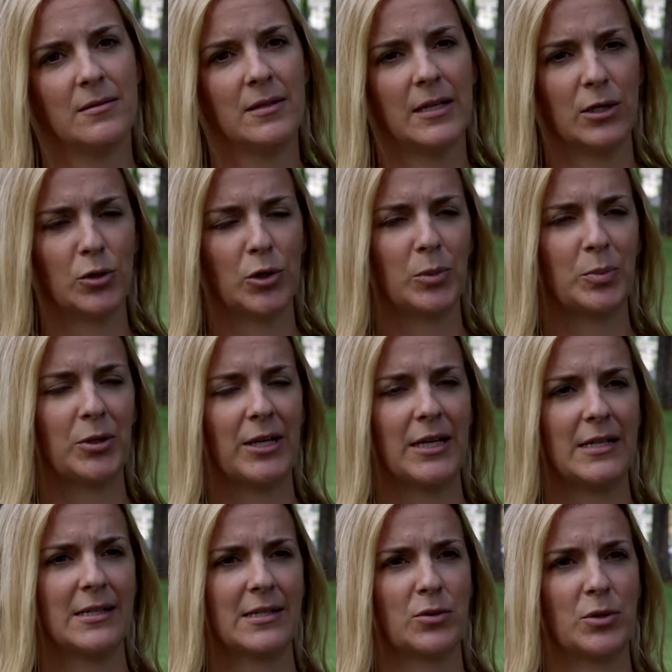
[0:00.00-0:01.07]

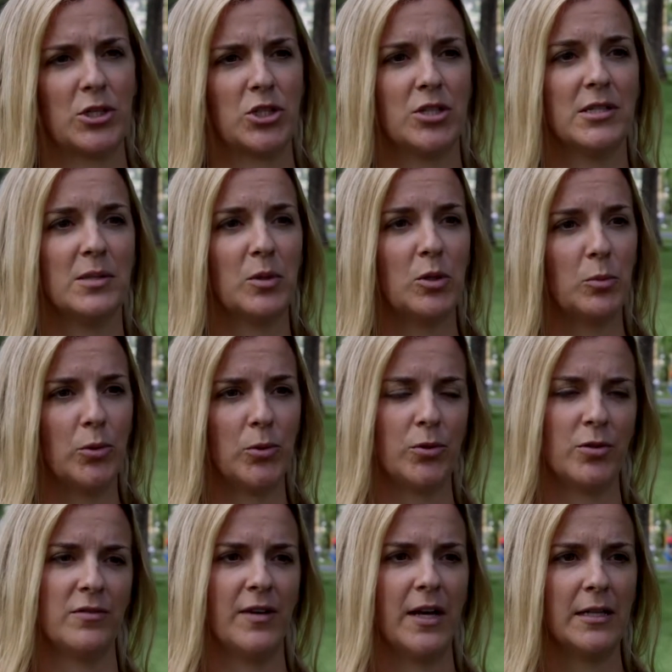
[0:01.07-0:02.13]
incorporates questions about
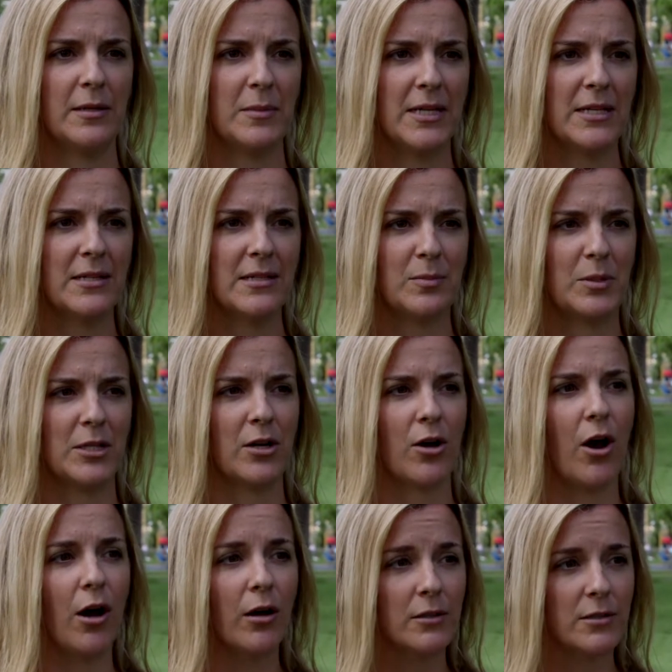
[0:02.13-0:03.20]
motor development, but it
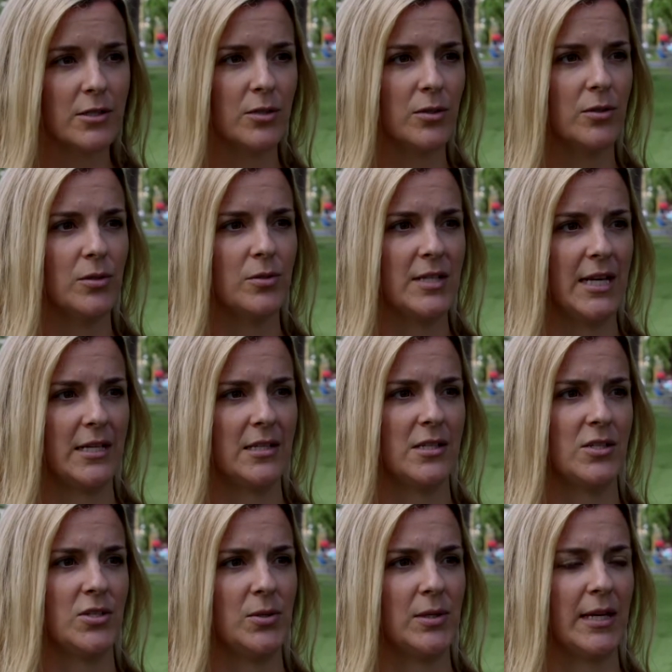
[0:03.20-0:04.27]
also takes
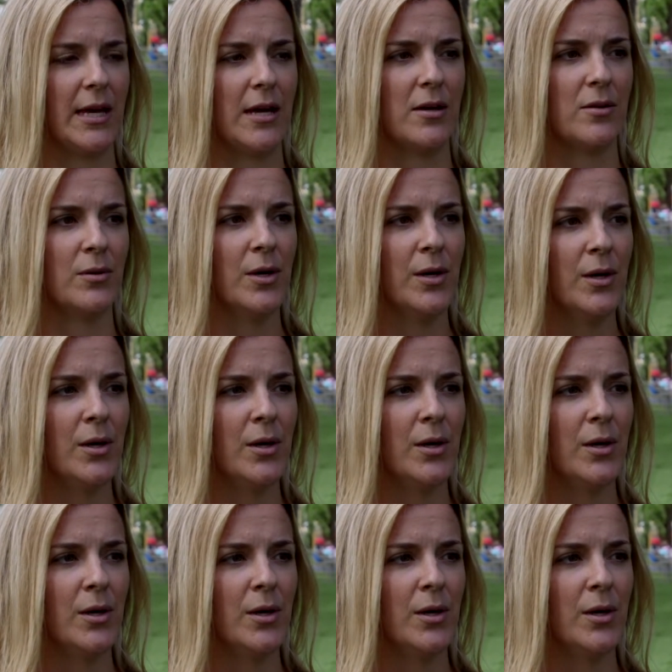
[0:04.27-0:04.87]
into account